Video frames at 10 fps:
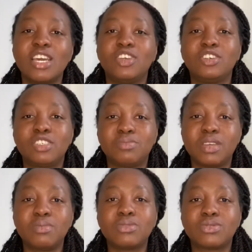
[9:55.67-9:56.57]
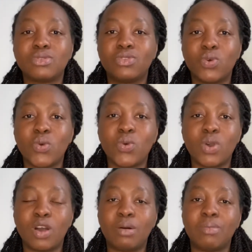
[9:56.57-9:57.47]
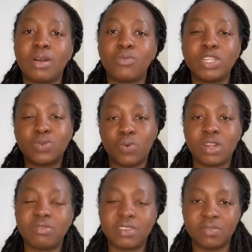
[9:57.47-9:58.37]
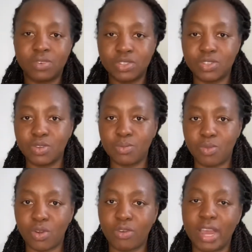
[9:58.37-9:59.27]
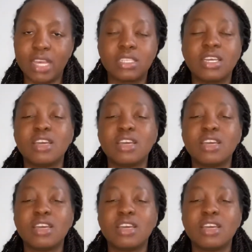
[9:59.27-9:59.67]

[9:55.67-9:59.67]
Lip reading: you should be able to know which one favors you more, right?